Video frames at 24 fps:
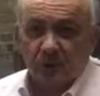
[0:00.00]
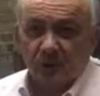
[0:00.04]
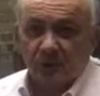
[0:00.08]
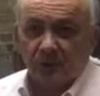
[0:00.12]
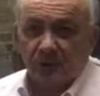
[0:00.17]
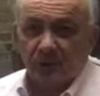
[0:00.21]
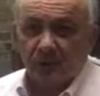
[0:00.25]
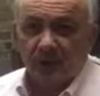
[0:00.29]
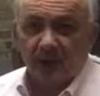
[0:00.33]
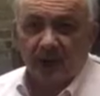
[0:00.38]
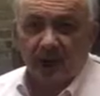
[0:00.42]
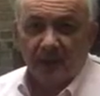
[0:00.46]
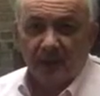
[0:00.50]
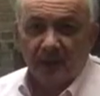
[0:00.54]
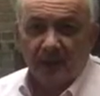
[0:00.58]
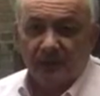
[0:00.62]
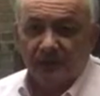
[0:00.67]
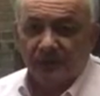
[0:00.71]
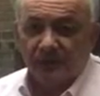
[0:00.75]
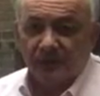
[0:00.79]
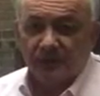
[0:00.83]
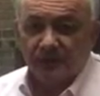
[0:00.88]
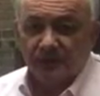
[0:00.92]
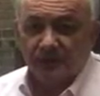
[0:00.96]
We'd be
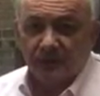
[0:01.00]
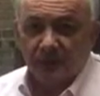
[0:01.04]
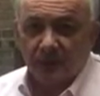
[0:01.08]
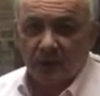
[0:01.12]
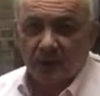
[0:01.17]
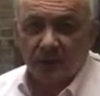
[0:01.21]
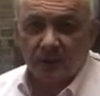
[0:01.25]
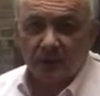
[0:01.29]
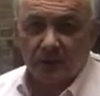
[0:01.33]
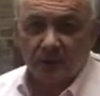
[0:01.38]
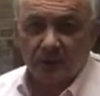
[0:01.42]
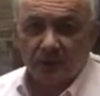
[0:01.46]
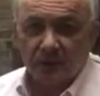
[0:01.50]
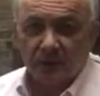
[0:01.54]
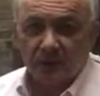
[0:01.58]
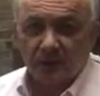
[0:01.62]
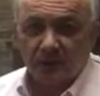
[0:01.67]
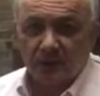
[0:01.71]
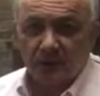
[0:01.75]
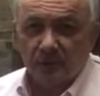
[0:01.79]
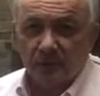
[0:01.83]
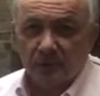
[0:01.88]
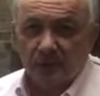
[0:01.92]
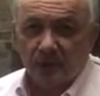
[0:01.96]
happy just right in the
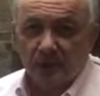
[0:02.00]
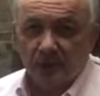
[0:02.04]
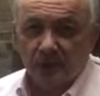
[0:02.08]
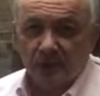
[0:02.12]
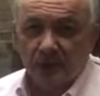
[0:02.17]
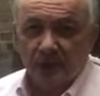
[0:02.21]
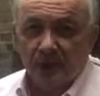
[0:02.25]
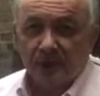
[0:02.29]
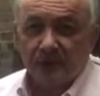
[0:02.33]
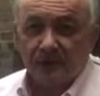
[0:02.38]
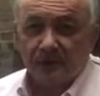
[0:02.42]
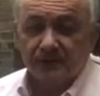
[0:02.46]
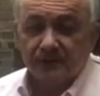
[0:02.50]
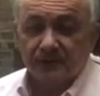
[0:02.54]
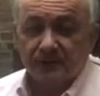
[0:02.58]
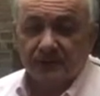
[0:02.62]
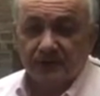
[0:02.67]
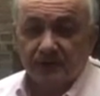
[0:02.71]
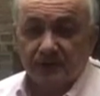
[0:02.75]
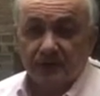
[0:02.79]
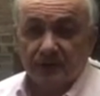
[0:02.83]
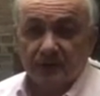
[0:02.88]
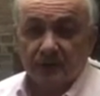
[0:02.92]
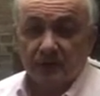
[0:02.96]
middle of the broadcast
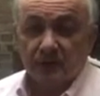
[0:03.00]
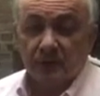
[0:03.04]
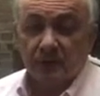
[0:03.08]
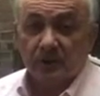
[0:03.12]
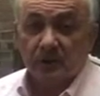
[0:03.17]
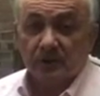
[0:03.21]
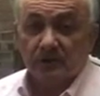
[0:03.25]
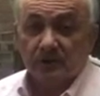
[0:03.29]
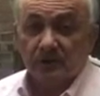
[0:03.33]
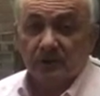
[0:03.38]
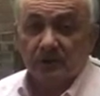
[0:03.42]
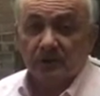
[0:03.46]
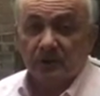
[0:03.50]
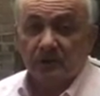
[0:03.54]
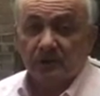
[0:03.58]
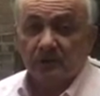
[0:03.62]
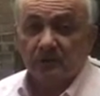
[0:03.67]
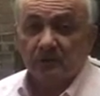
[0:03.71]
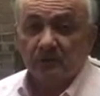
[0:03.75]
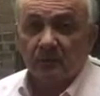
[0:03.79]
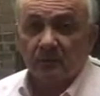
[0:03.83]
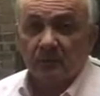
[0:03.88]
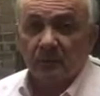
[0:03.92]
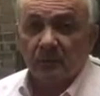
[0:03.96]
to take a
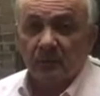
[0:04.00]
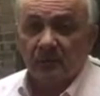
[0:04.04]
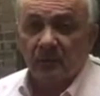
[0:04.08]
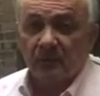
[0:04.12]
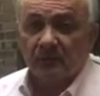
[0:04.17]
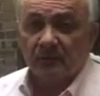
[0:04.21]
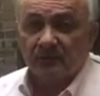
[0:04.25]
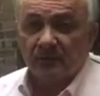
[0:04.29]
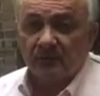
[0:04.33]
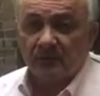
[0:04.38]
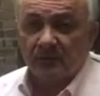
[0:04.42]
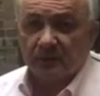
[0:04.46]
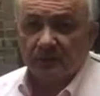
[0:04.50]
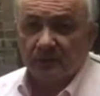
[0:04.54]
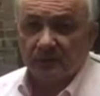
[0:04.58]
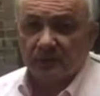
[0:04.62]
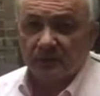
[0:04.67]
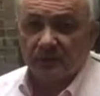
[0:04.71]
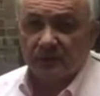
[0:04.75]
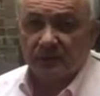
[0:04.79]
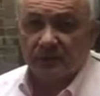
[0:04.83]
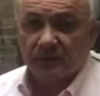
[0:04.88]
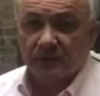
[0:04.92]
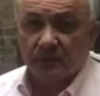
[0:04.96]
question and
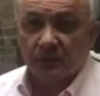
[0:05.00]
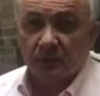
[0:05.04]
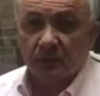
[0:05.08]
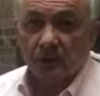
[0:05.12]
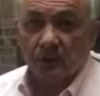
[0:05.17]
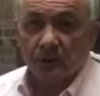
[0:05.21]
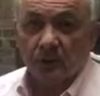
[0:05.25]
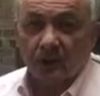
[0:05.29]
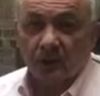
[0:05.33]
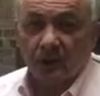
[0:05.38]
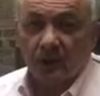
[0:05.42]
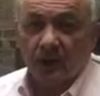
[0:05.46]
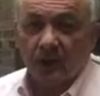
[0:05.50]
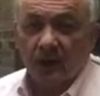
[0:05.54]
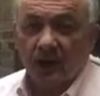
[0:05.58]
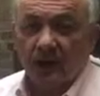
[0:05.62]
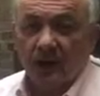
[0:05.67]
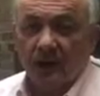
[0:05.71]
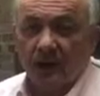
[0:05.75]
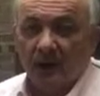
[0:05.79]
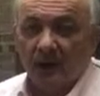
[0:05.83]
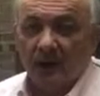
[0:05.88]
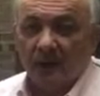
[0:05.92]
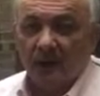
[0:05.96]
field it. So
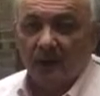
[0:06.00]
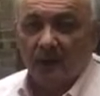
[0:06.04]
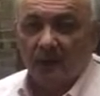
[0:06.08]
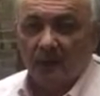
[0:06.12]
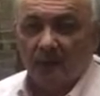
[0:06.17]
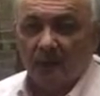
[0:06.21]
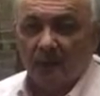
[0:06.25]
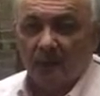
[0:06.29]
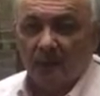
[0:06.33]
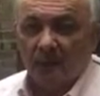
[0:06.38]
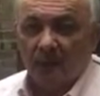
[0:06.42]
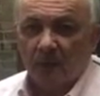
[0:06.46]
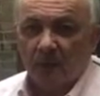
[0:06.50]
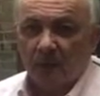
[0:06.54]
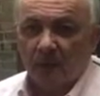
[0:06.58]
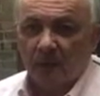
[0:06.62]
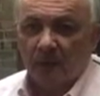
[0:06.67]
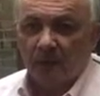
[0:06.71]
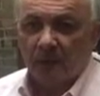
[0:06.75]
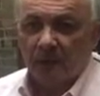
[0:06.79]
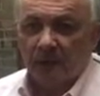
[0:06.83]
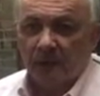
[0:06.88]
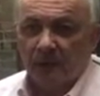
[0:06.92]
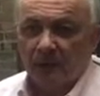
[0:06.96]

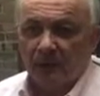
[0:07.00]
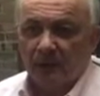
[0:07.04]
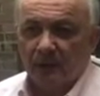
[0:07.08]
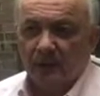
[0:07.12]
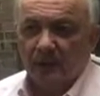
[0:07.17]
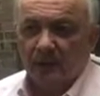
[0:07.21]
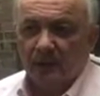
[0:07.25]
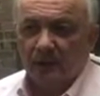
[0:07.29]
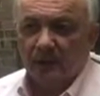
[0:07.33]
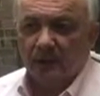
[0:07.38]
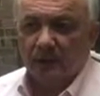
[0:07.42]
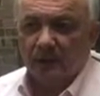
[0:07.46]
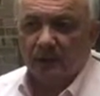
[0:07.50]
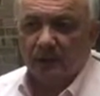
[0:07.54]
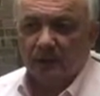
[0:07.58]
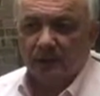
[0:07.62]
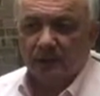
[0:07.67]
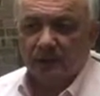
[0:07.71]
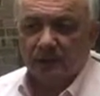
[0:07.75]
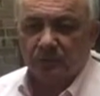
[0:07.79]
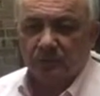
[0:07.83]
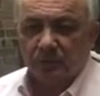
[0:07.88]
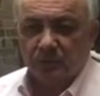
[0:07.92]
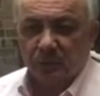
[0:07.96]
we
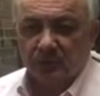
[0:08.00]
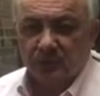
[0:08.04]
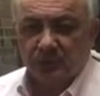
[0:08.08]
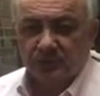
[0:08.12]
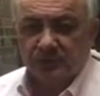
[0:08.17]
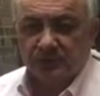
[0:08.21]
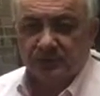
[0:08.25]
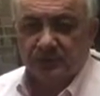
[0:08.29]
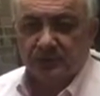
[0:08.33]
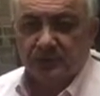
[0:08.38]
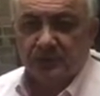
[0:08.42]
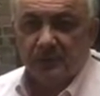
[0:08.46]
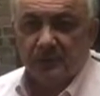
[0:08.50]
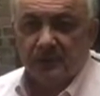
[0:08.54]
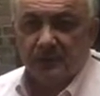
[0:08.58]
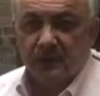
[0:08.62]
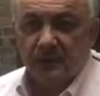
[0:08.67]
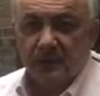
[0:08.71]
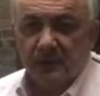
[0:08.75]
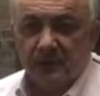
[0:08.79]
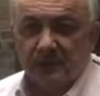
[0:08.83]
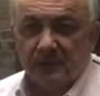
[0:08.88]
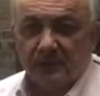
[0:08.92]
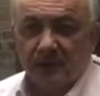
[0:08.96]
just want to
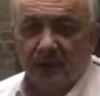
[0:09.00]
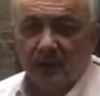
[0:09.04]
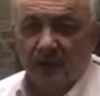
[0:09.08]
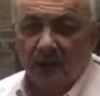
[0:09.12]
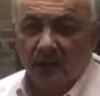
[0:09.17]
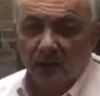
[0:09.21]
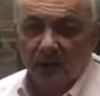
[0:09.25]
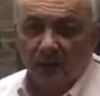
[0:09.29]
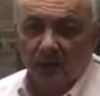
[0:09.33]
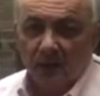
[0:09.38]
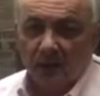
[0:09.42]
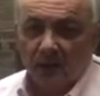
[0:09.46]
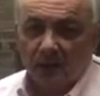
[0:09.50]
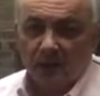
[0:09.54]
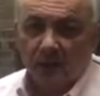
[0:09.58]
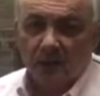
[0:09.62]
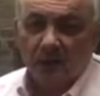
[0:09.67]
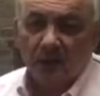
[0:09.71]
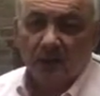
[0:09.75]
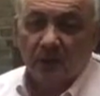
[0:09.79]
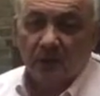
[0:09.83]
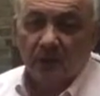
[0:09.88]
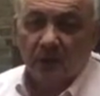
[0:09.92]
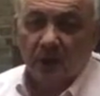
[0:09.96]
stimulate dialogue
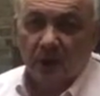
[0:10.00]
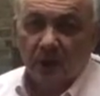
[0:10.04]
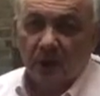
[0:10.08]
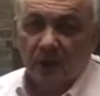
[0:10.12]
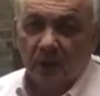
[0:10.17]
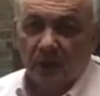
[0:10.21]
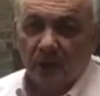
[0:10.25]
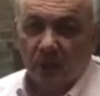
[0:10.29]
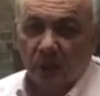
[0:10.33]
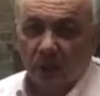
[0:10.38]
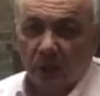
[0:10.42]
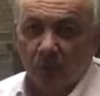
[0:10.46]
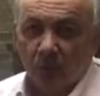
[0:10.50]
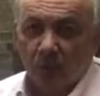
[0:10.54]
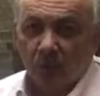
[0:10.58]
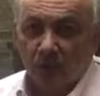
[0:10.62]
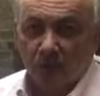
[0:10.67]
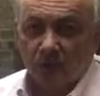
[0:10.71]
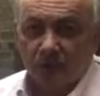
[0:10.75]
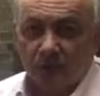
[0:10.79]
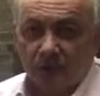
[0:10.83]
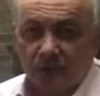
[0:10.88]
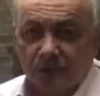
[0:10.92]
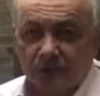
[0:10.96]
about old
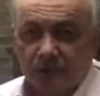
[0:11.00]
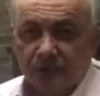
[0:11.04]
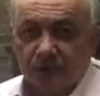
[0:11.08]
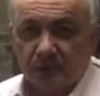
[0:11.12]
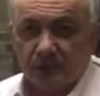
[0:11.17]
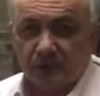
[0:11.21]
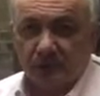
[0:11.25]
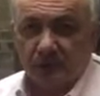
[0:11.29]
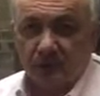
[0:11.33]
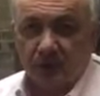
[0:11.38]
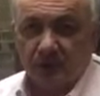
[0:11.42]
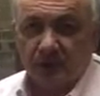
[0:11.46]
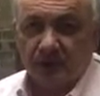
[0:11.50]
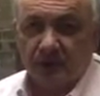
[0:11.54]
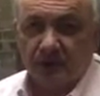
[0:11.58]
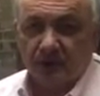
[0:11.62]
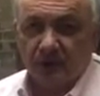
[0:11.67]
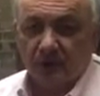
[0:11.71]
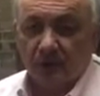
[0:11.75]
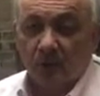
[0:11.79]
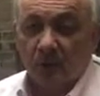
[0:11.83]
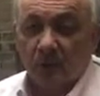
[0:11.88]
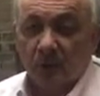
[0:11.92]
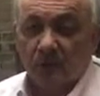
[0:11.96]
books and
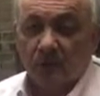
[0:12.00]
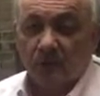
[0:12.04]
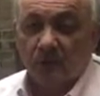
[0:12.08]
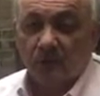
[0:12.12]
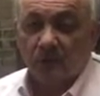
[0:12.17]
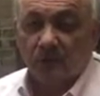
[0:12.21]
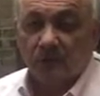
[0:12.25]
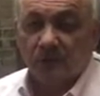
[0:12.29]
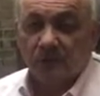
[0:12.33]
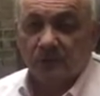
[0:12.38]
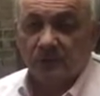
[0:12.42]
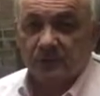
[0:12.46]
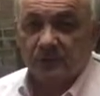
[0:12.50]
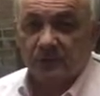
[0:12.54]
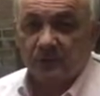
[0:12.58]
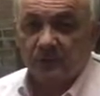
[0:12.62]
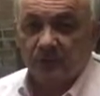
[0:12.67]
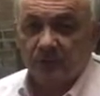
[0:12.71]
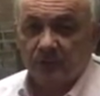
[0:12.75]
collecting old books.